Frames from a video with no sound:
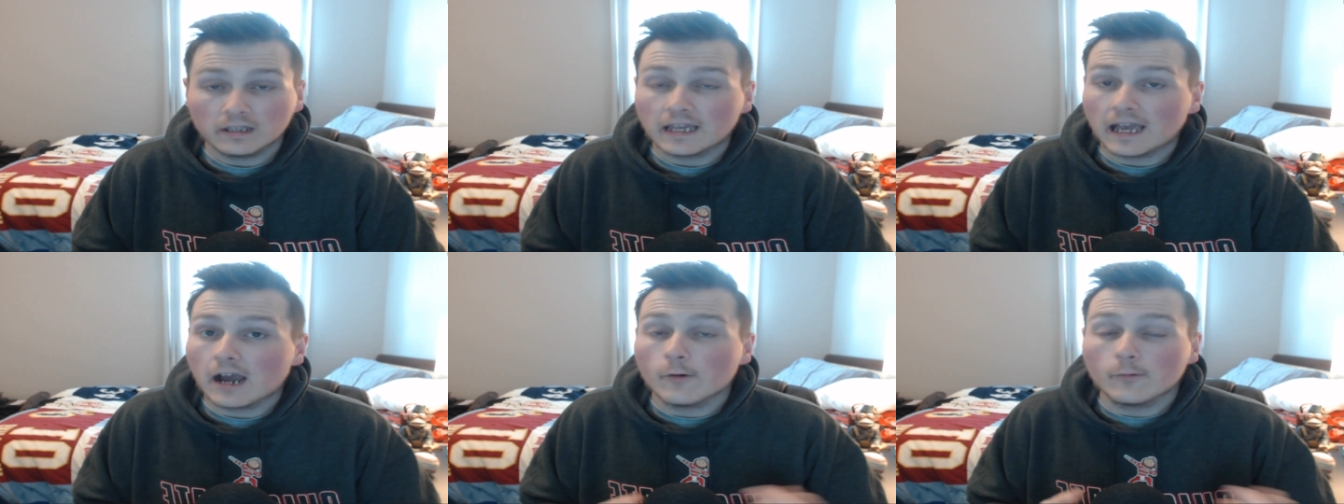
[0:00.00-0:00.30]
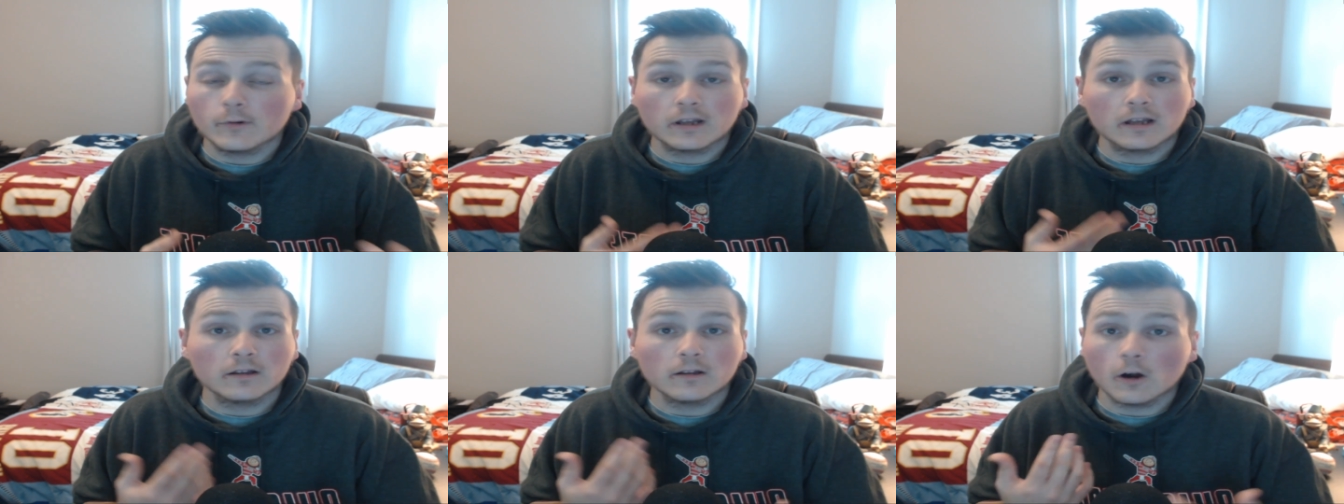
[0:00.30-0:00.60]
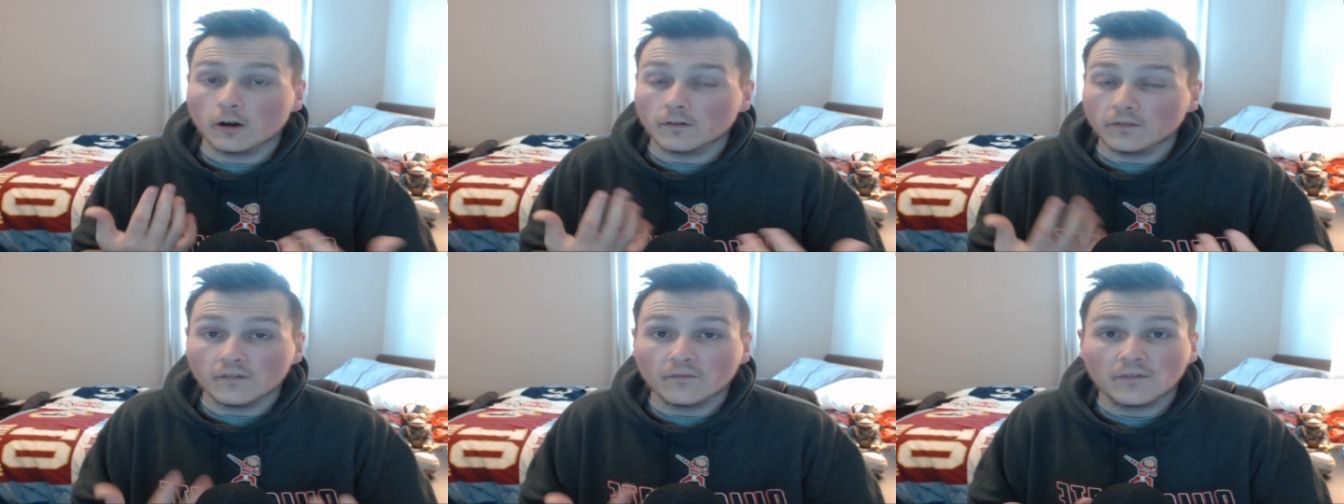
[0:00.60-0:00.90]
How we
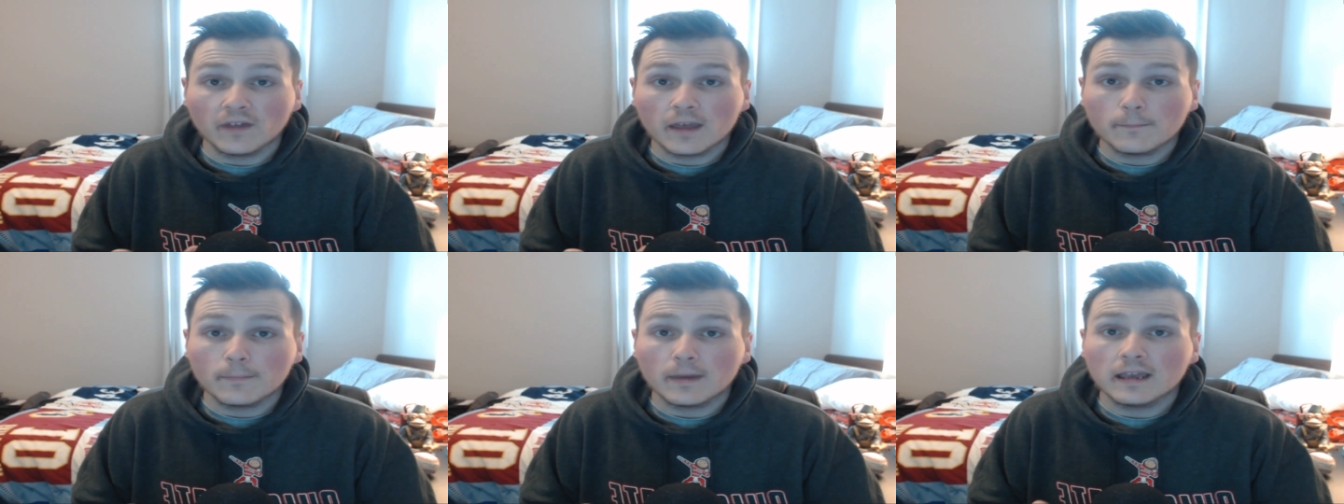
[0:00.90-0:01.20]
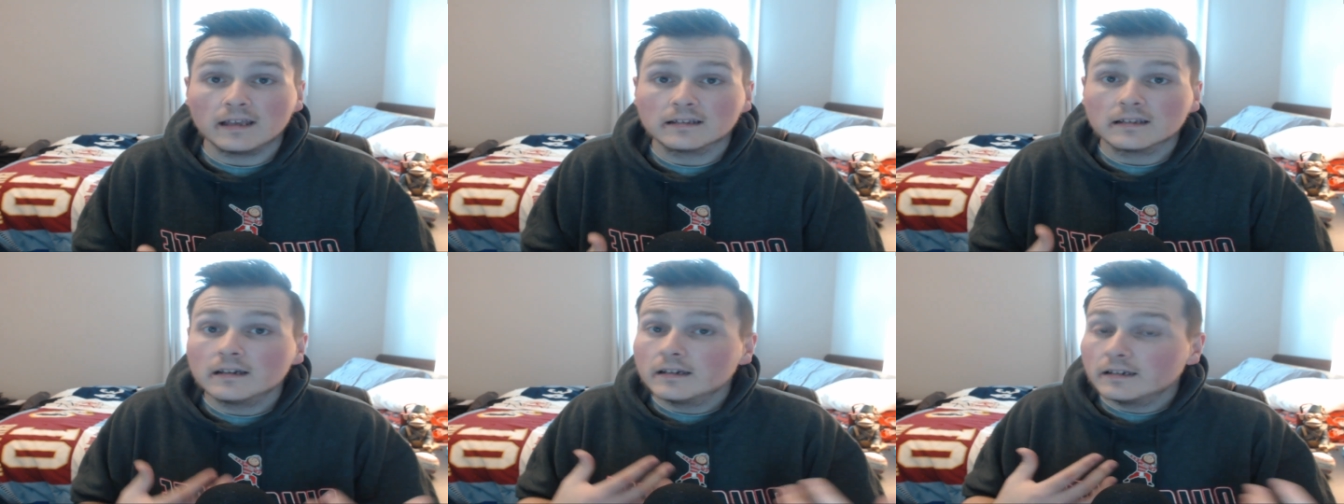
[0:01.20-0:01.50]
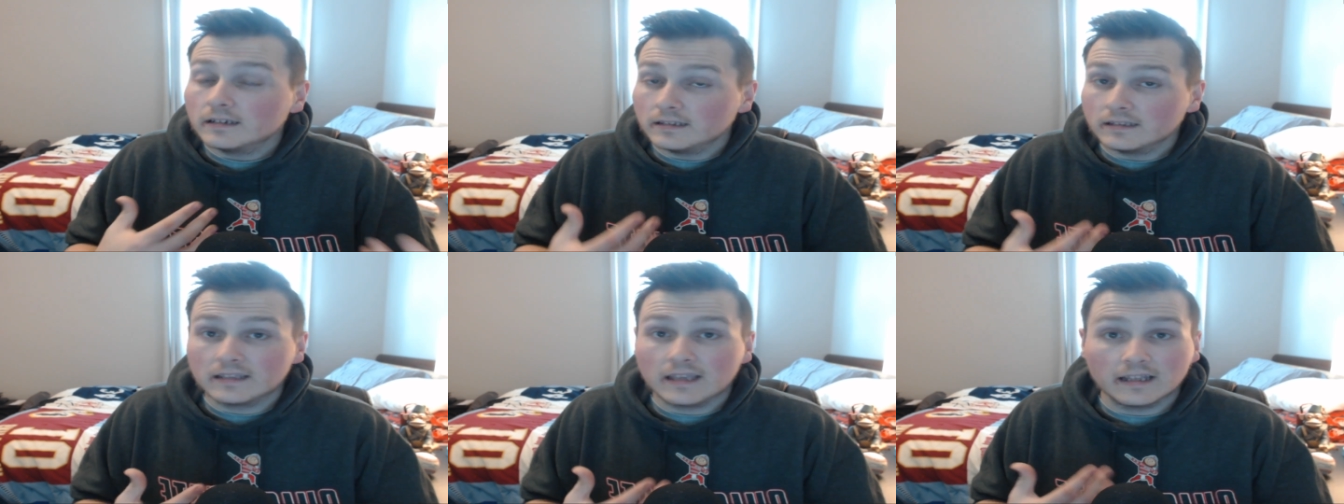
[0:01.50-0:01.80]
are the fan base
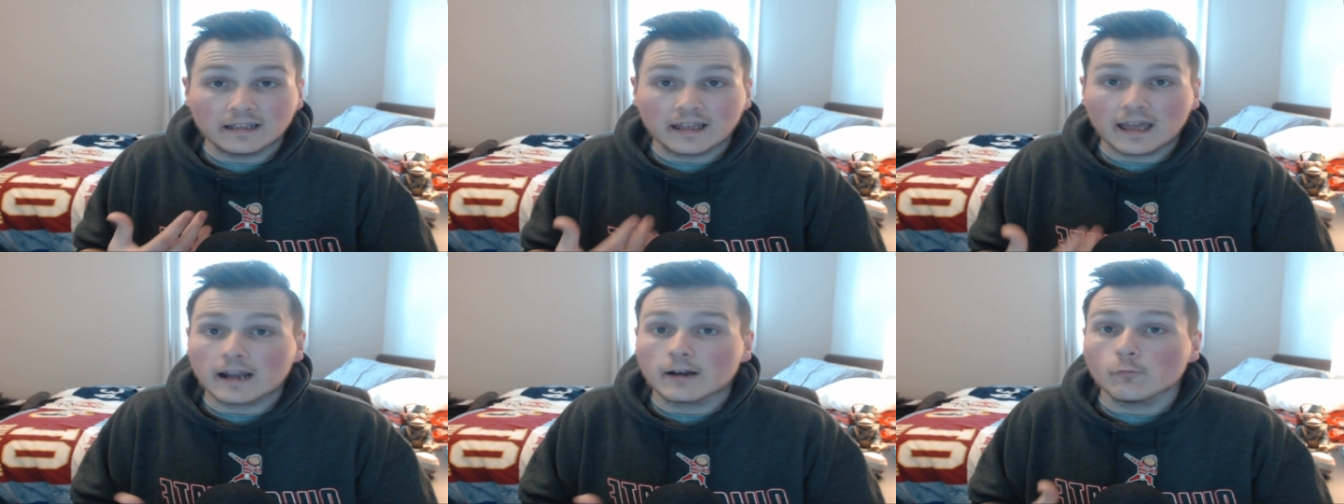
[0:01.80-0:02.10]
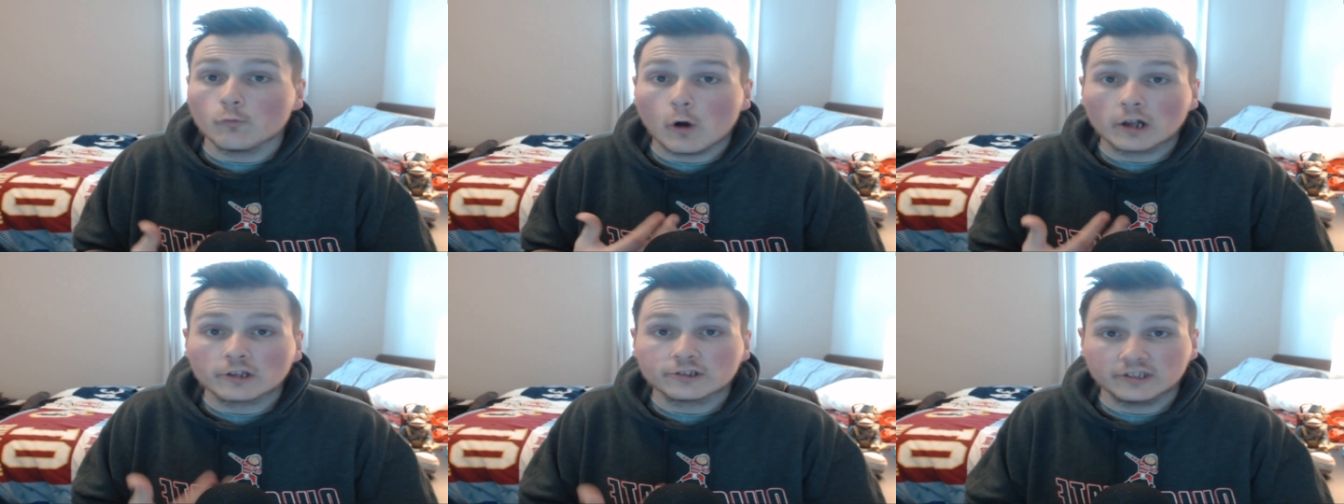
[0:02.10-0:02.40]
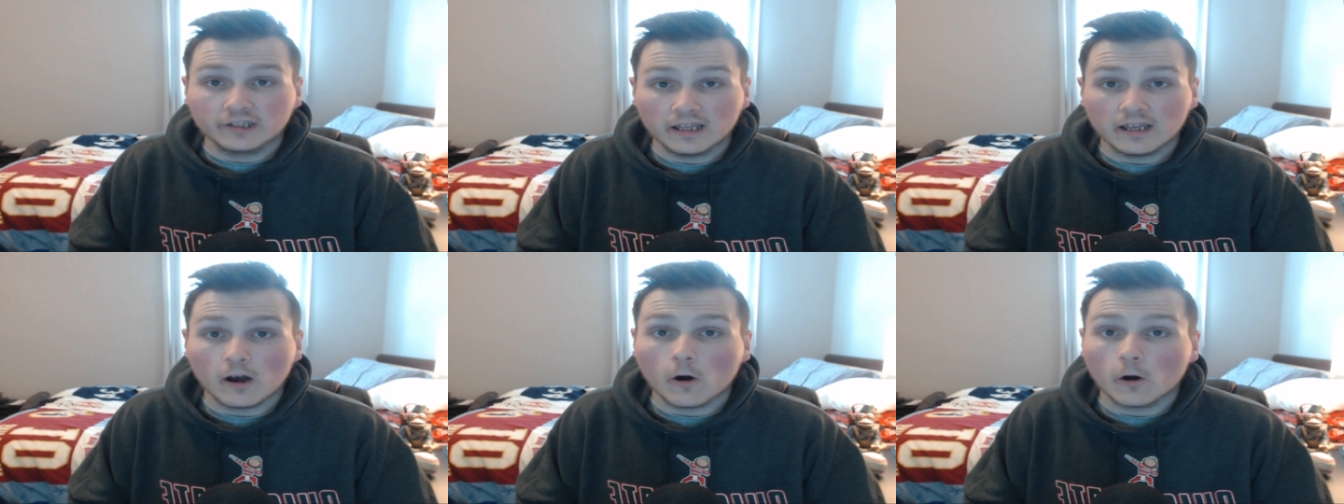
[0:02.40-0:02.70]
can kind of watch
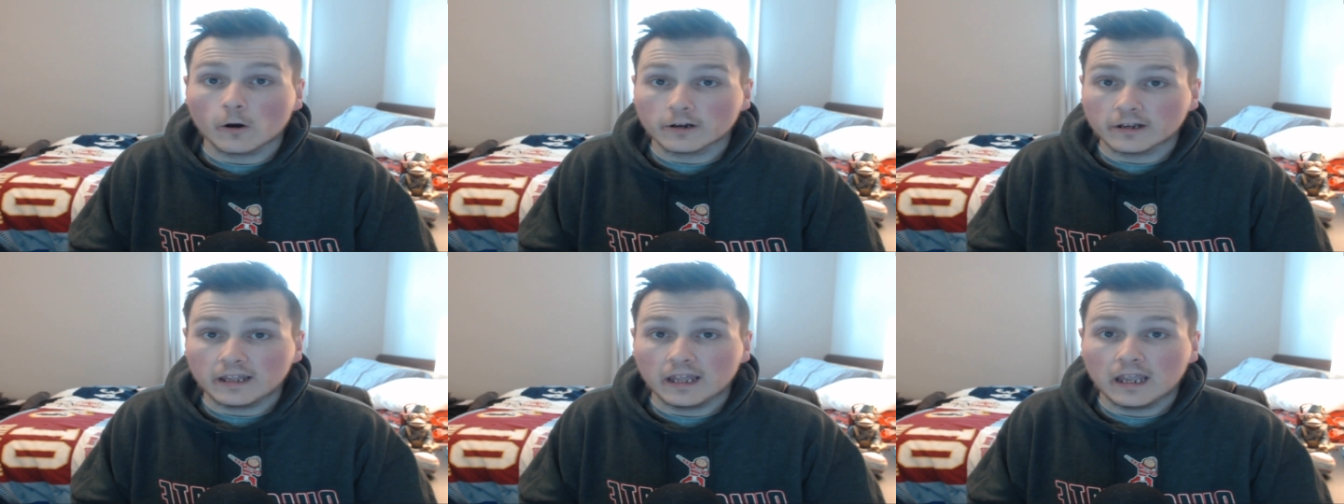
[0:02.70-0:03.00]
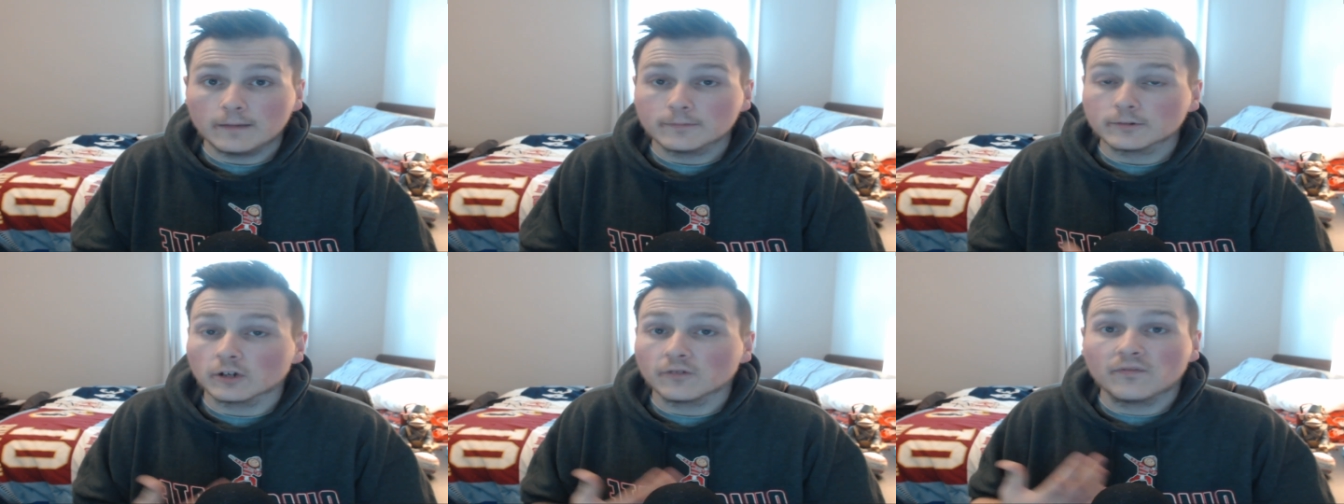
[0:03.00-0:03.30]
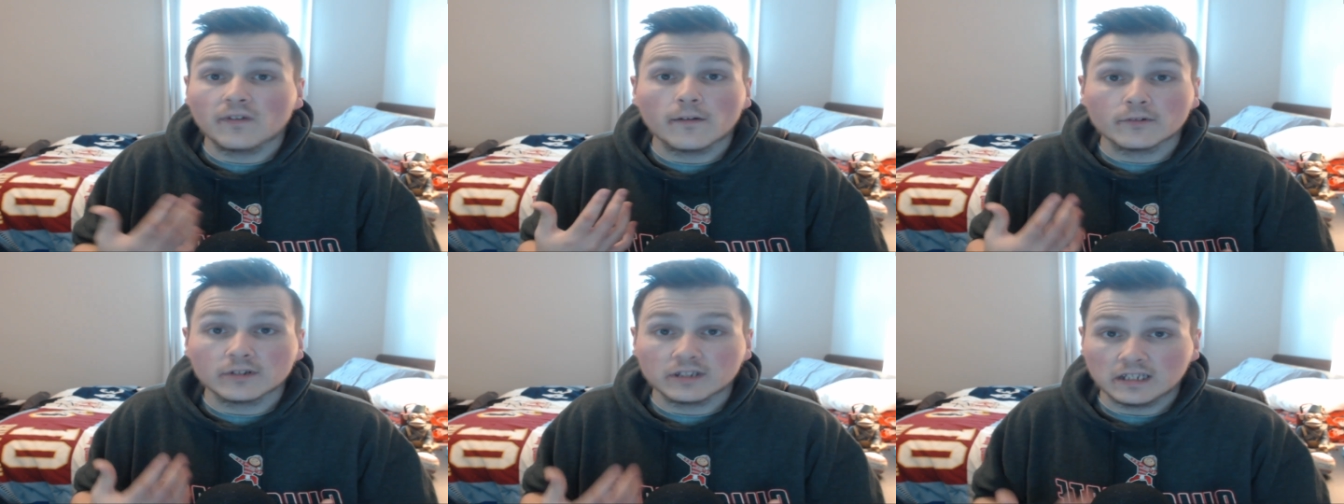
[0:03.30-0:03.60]
the, our games, our
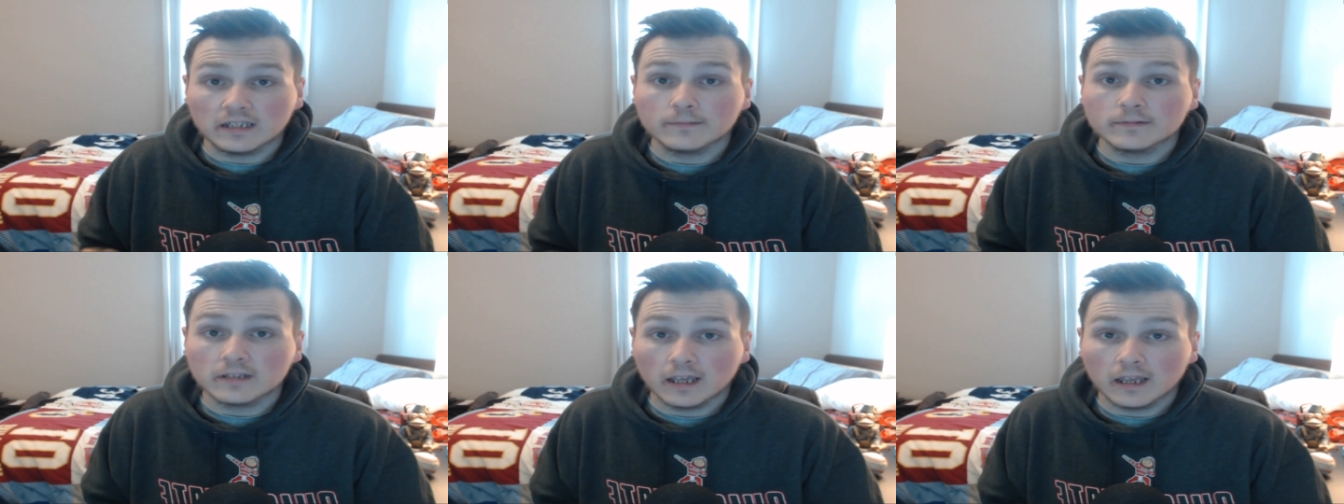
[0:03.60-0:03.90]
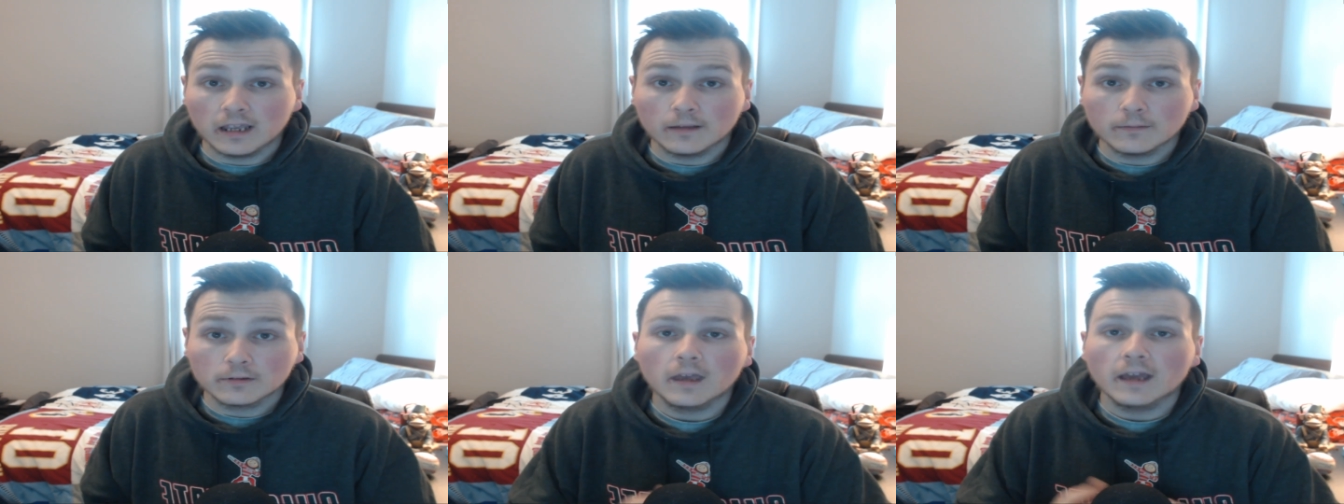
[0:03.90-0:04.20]
favorite teams' games.